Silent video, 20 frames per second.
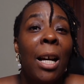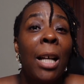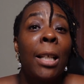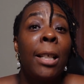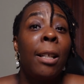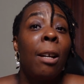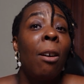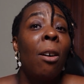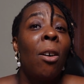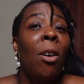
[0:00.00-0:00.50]
and
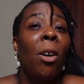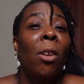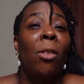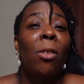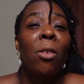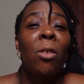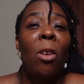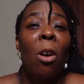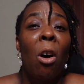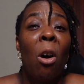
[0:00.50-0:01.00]

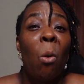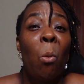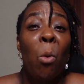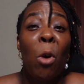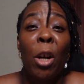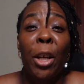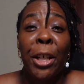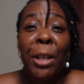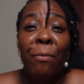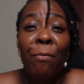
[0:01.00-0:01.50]
enhance our
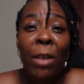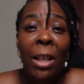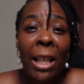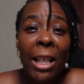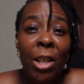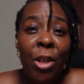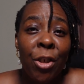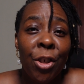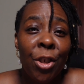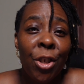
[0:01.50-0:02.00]
working
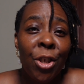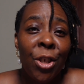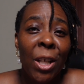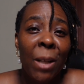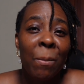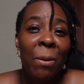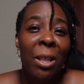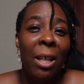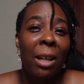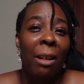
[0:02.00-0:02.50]

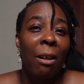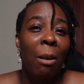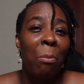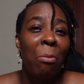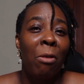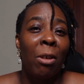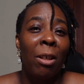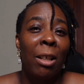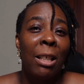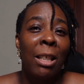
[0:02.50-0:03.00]
relationships and our
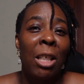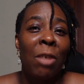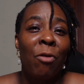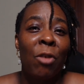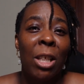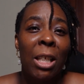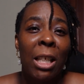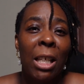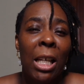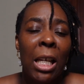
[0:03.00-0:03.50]

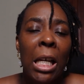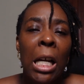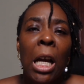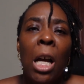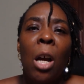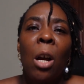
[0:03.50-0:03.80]
productivity,